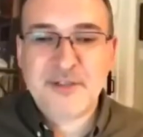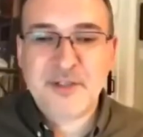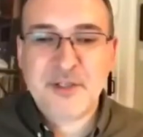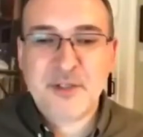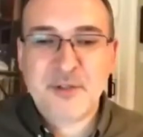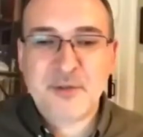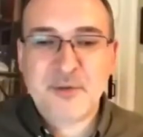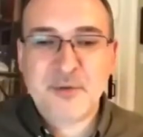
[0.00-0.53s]
to
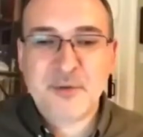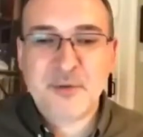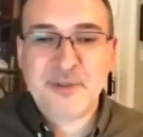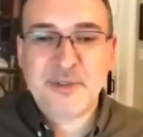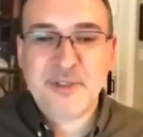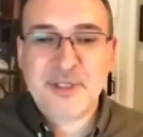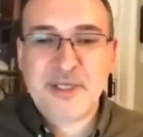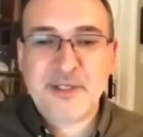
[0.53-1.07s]
you,
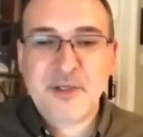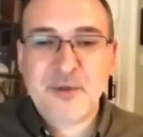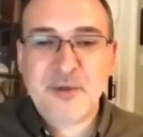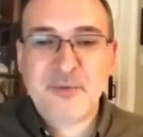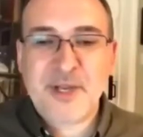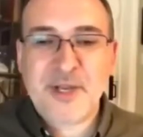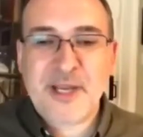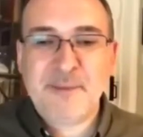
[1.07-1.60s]
can you
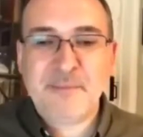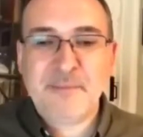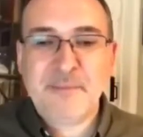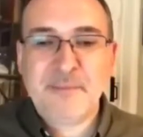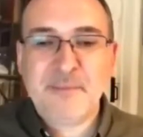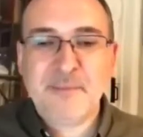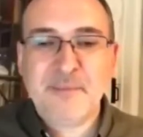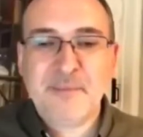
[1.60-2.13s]
name
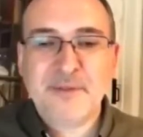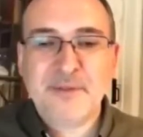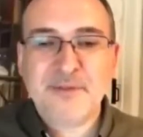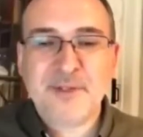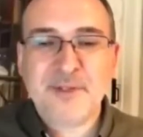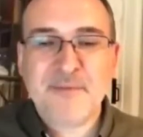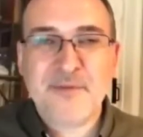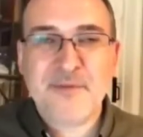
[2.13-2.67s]

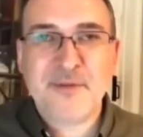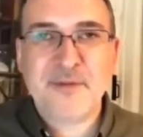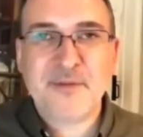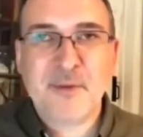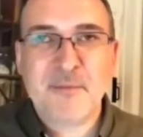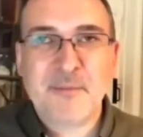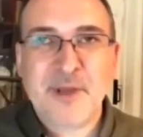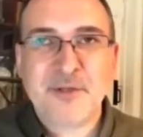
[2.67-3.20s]
something
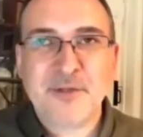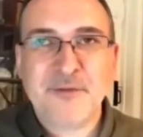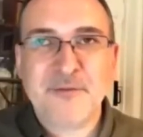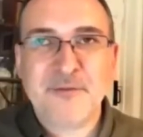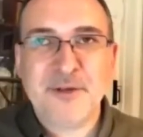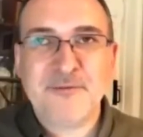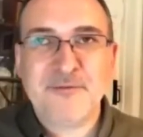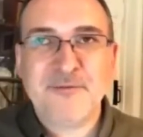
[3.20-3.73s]
that makes you
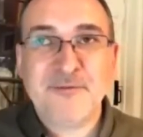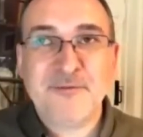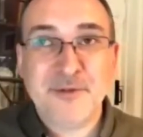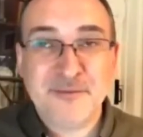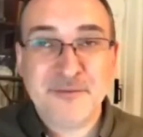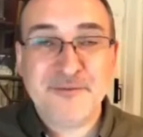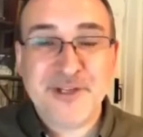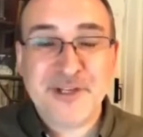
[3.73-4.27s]

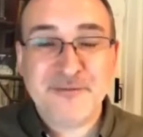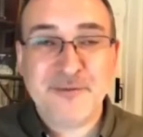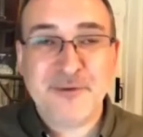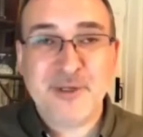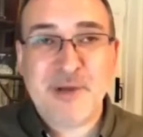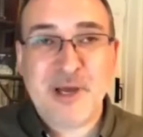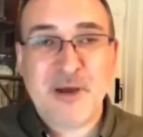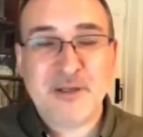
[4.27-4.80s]
feel fearful
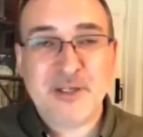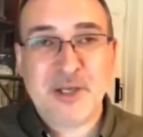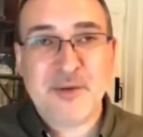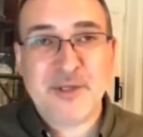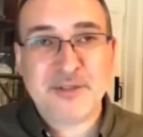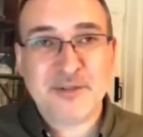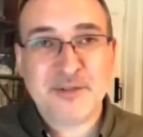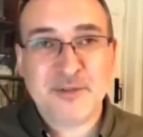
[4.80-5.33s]
about
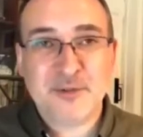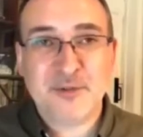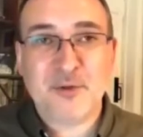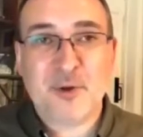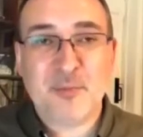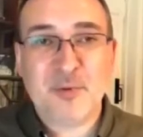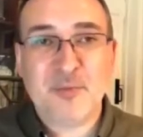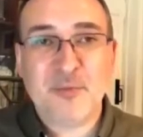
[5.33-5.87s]
going to the
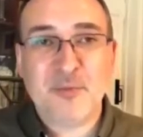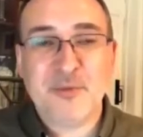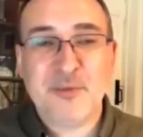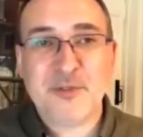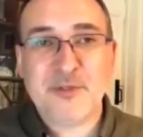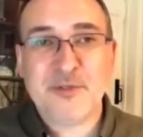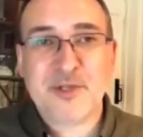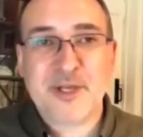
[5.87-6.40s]
shop, what would
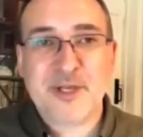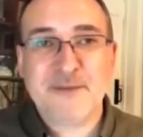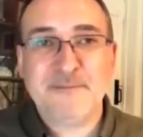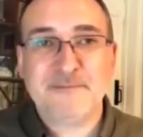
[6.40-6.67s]
you say?